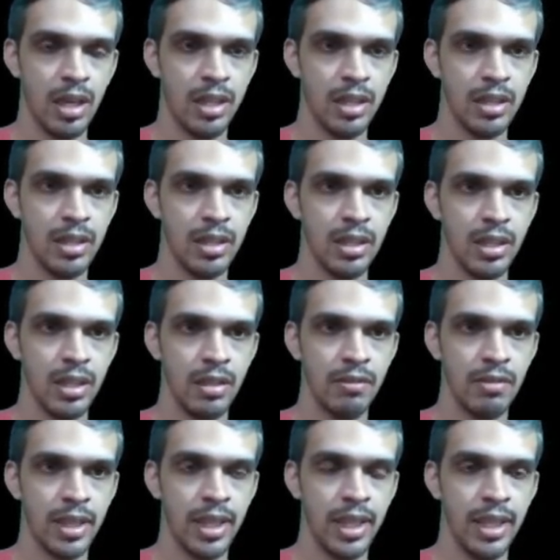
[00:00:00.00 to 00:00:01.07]
and
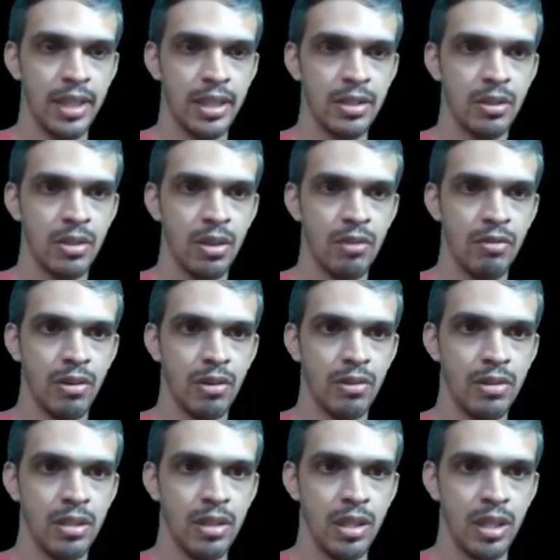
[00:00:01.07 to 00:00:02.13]
if the key is
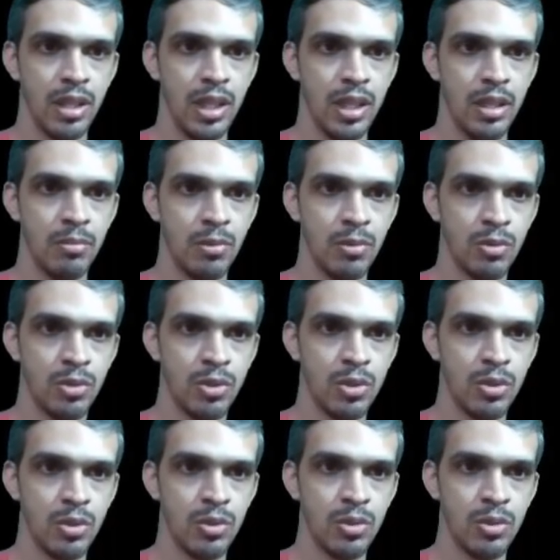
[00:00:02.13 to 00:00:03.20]
not found, it
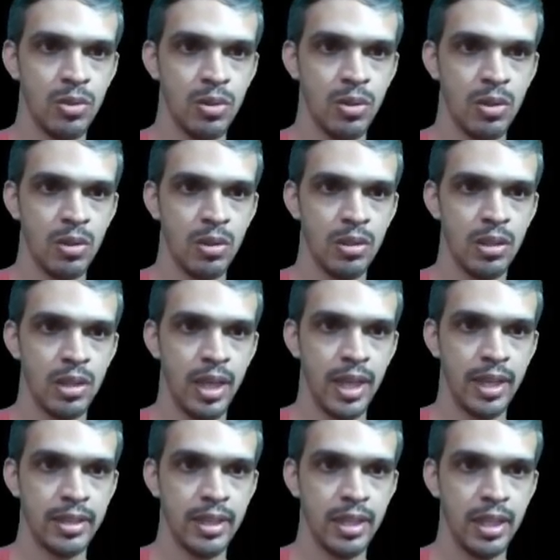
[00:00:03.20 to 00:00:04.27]
moves to
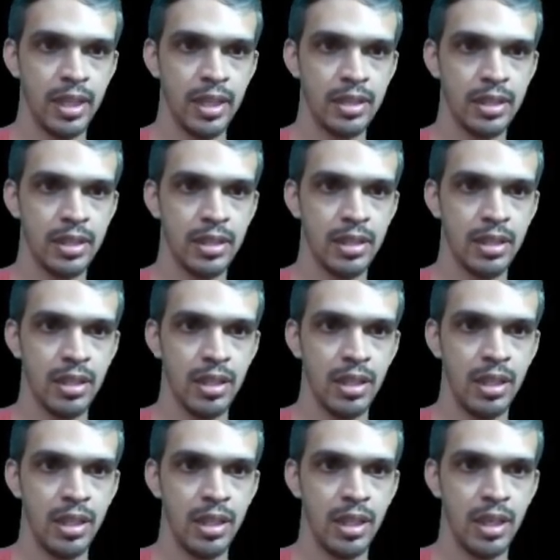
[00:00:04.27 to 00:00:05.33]
the next index
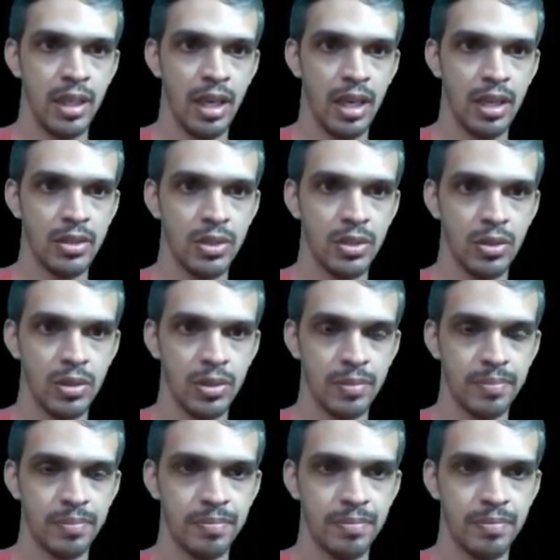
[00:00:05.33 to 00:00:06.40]
and so
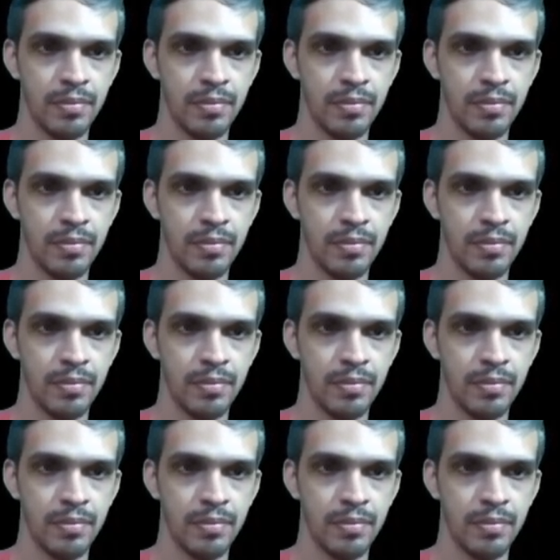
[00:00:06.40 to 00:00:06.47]
on.